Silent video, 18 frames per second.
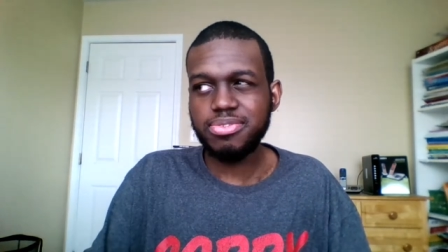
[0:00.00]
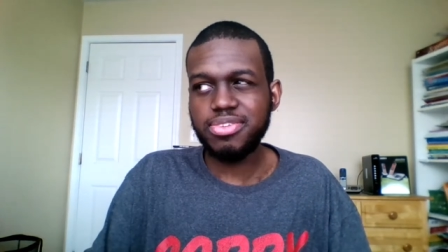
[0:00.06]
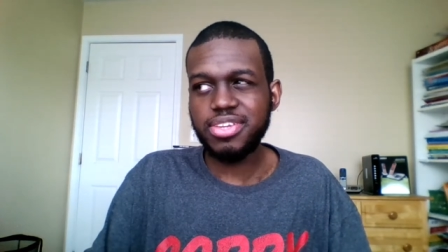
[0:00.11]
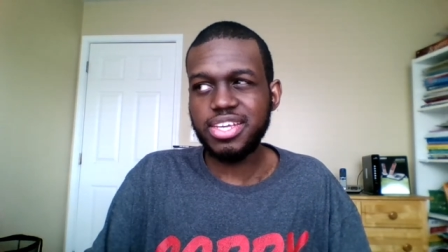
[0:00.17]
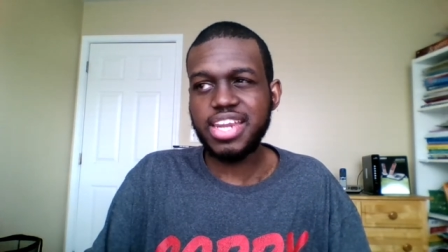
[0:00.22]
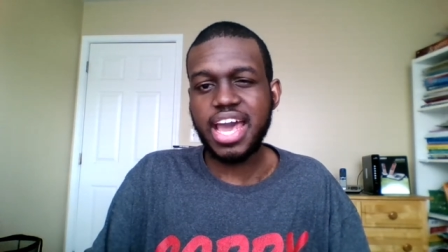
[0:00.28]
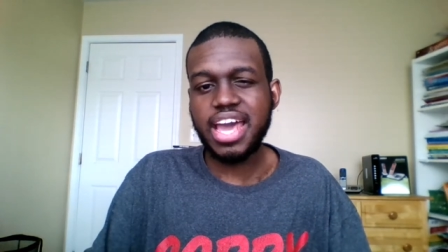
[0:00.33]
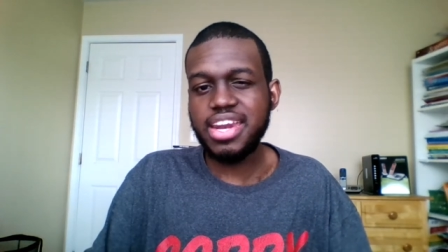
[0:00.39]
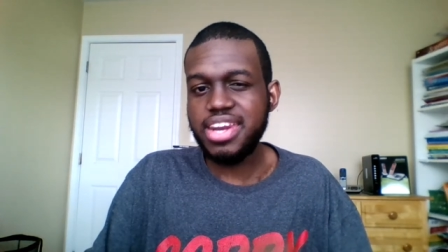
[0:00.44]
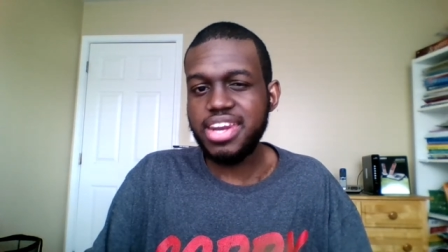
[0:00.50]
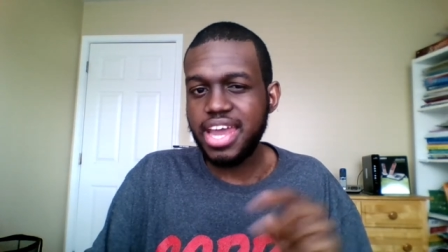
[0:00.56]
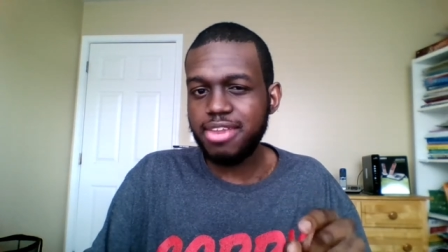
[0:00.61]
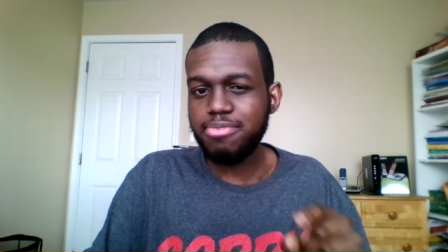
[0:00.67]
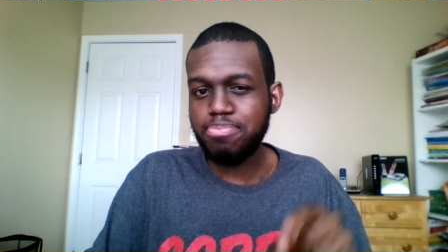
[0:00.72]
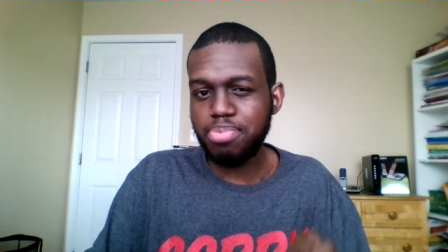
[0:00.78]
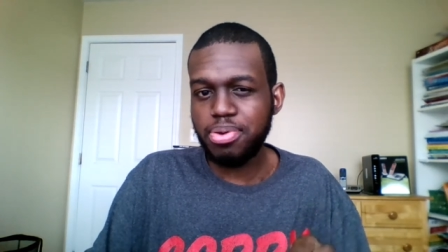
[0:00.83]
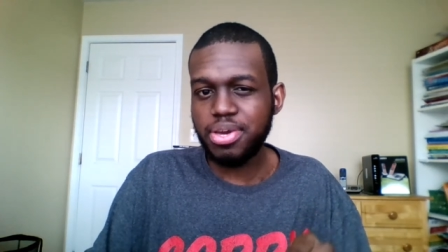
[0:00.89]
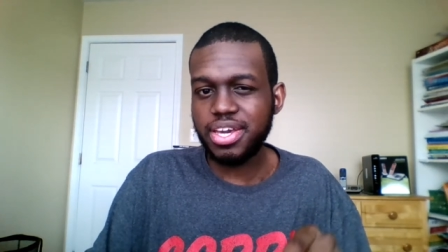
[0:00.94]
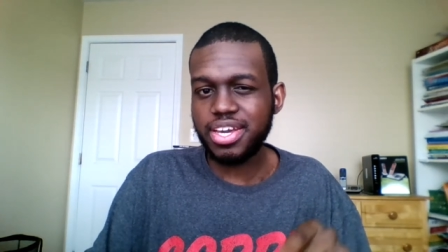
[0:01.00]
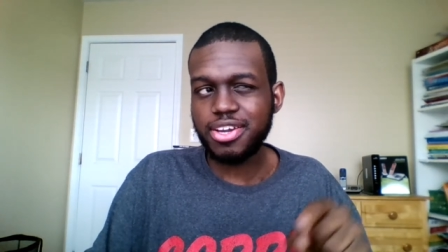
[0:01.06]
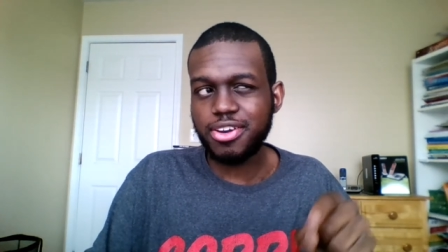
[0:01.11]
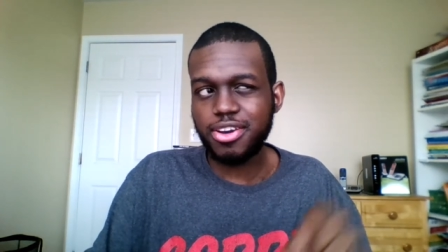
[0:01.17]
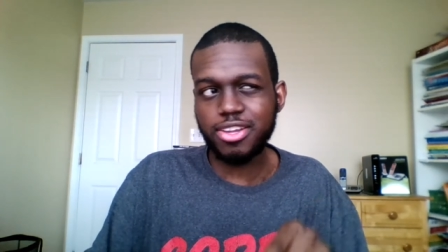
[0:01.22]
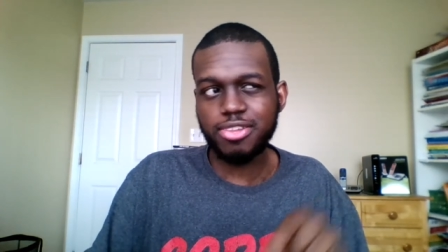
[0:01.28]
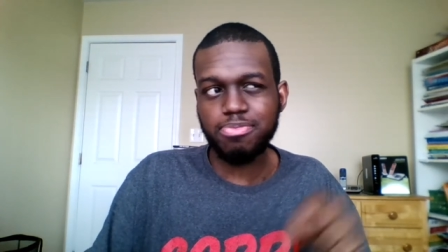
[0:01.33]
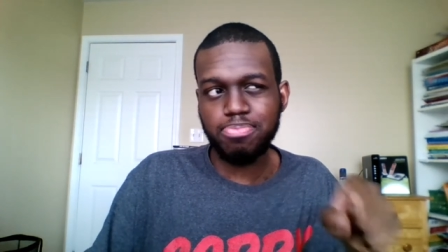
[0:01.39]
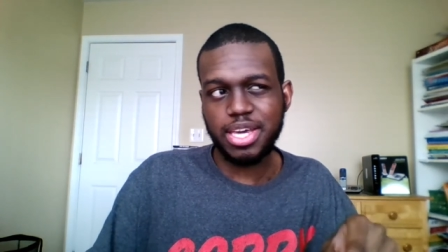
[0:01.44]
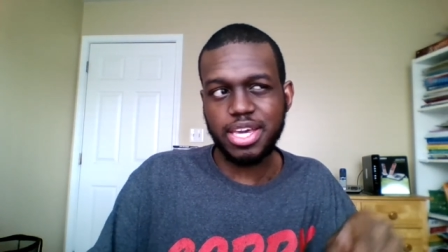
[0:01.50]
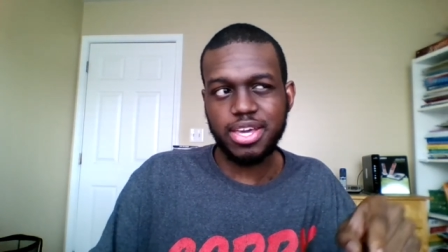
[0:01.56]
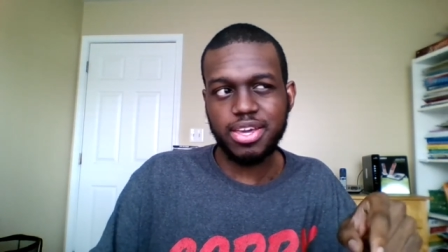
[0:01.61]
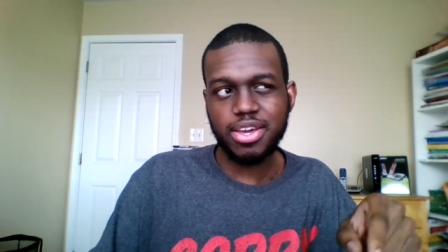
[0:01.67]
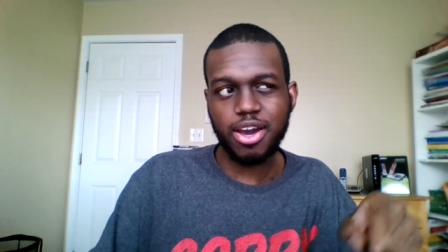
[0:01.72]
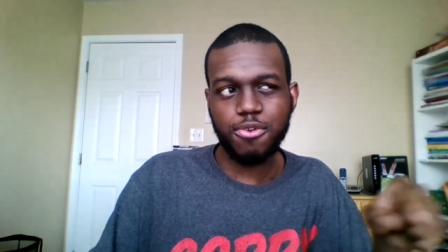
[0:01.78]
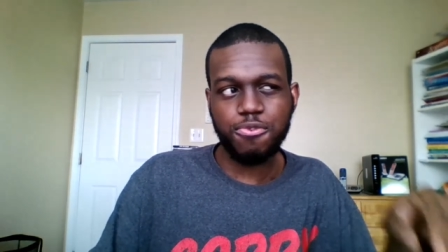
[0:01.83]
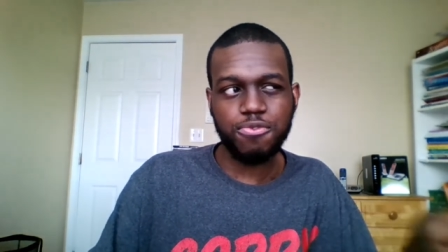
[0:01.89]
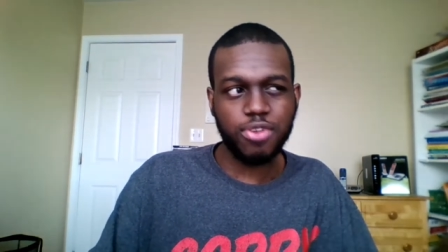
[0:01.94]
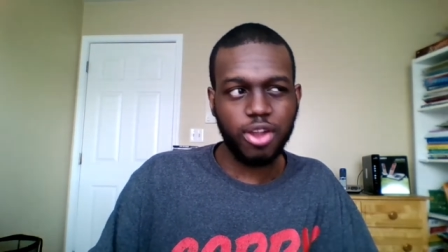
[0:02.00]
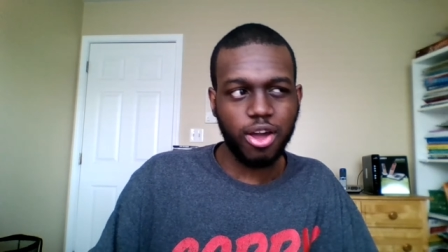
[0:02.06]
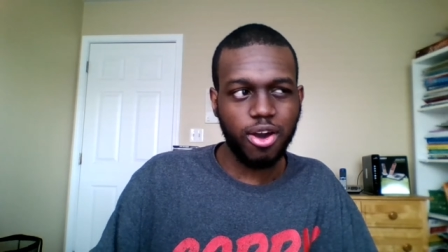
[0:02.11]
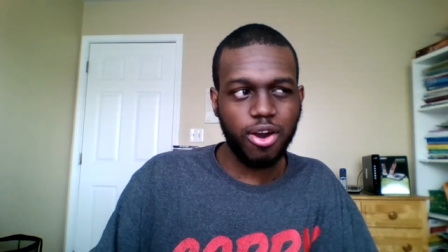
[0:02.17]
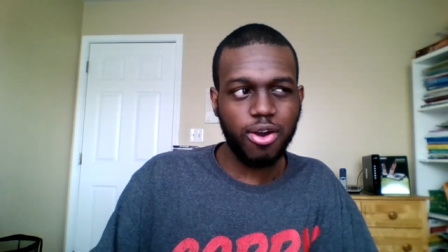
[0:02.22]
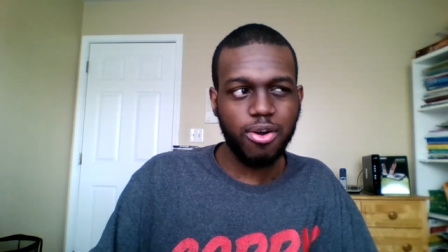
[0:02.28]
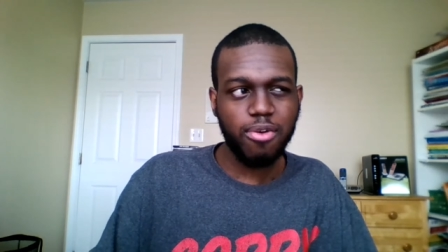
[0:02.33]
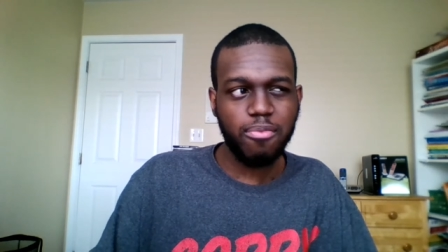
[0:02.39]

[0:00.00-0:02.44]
And that nitpick could be a flaw,